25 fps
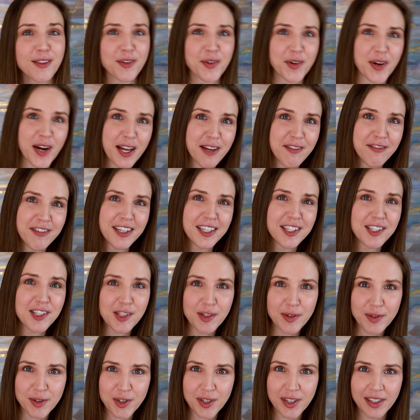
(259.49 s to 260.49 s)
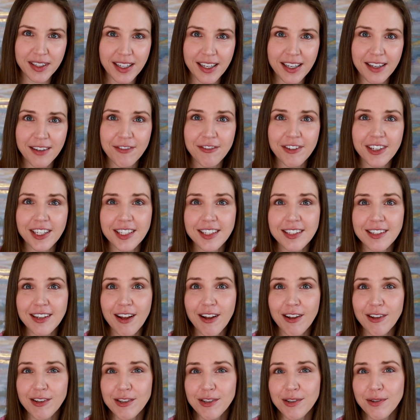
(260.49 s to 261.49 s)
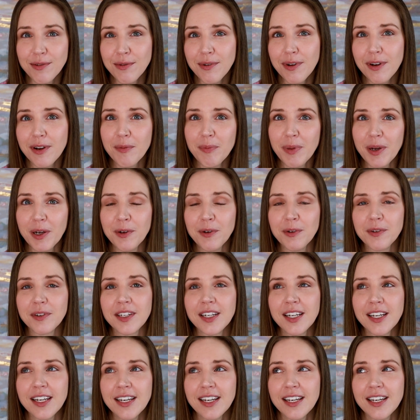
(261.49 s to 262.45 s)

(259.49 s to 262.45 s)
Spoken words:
thriving social life. It's also about